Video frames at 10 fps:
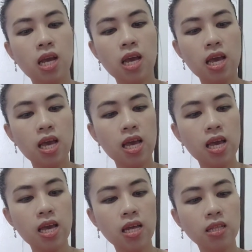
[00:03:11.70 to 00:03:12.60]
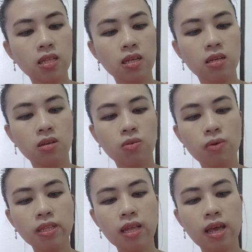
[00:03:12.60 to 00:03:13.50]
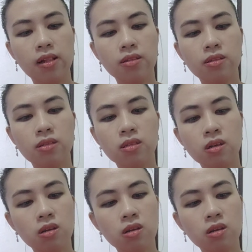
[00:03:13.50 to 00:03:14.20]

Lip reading: And what else?